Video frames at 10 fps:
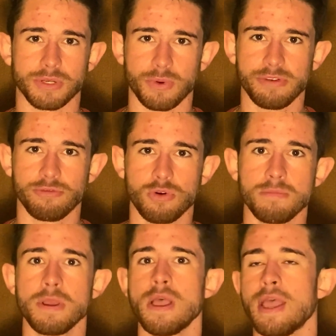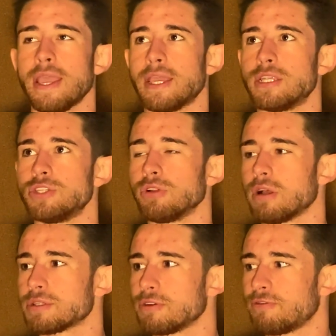in written form, and you'll
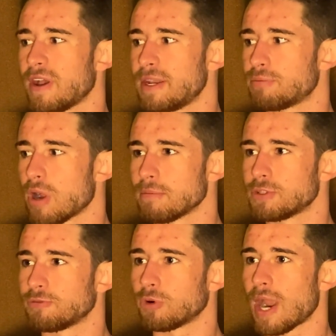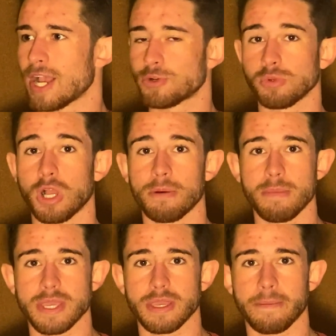also find prompts for actual art
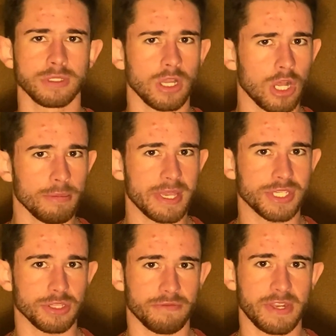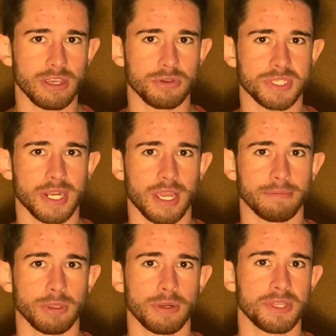making, all based on the videos that I
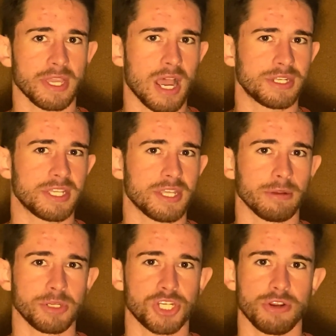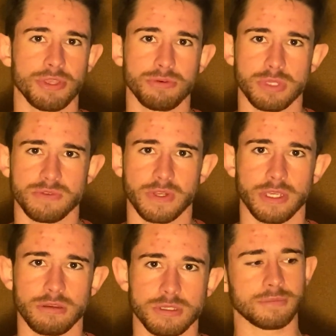upload and the content that I'll be sharing through these
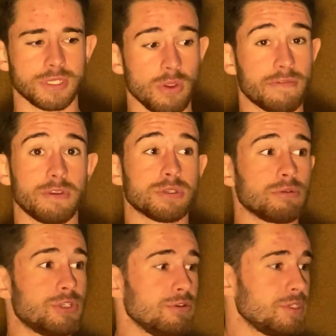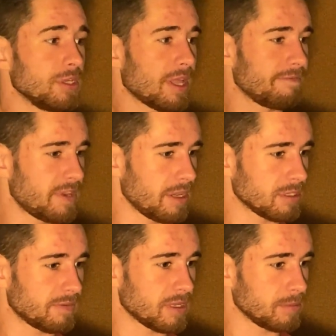videos. So if you so choose, you'll have
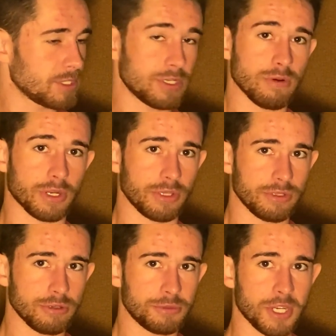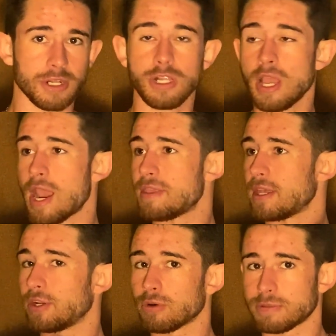videos available to you on a YouTube channel and
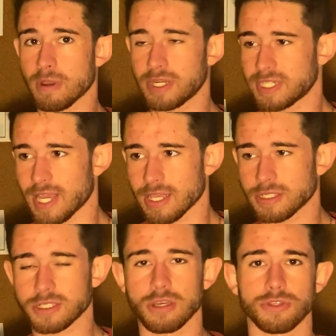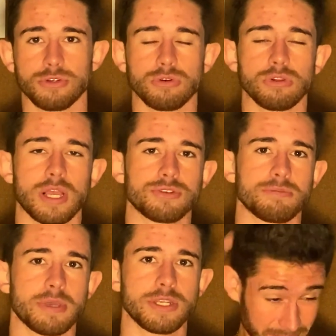then corresponding tasks on the Google Classroom
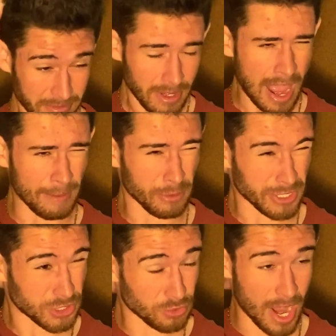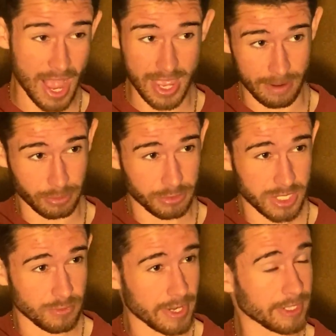page. I'm going to try and upload
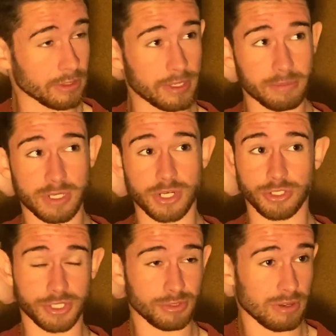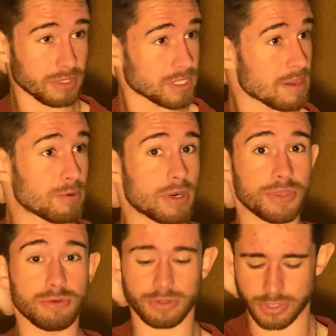these regularly, potentially throughout the summer
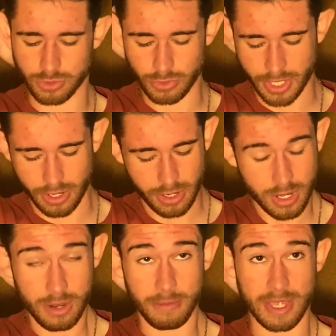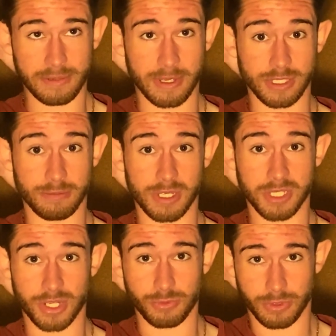and throughout the school year, but that depends on my
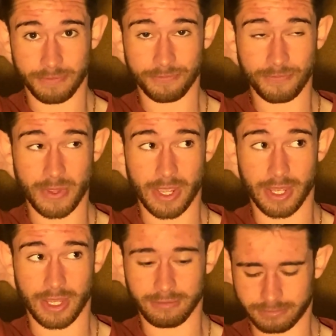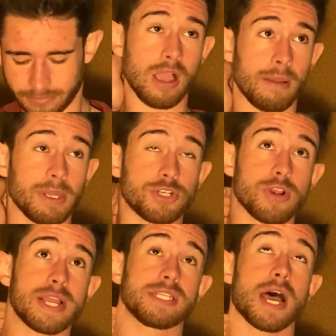schedule. I'm going to
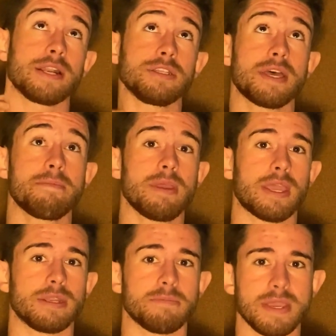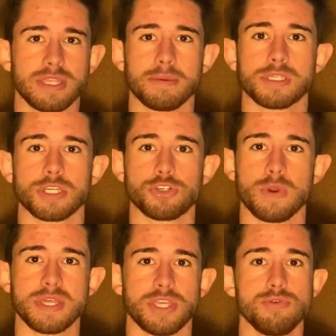try and title them and make them in such a
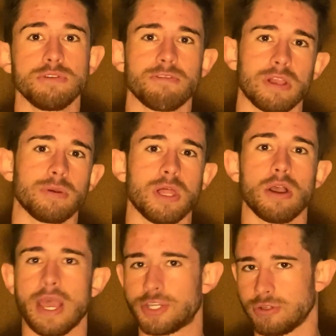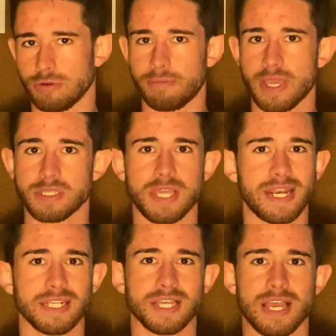way that you can follow along at your own pace
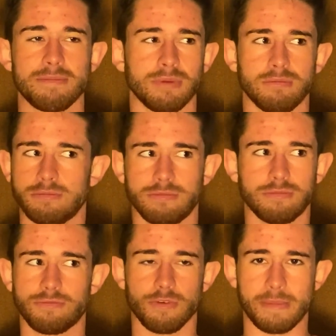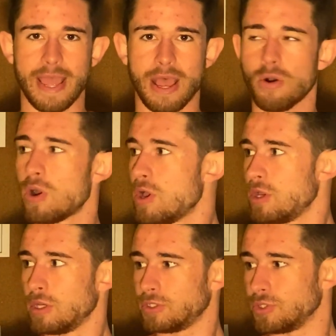anytime from now
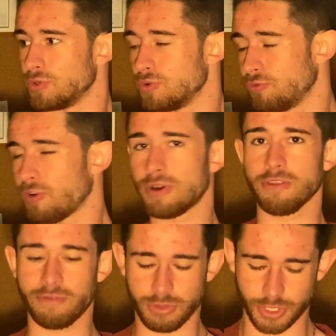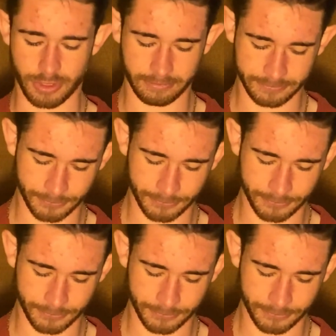to far in the future.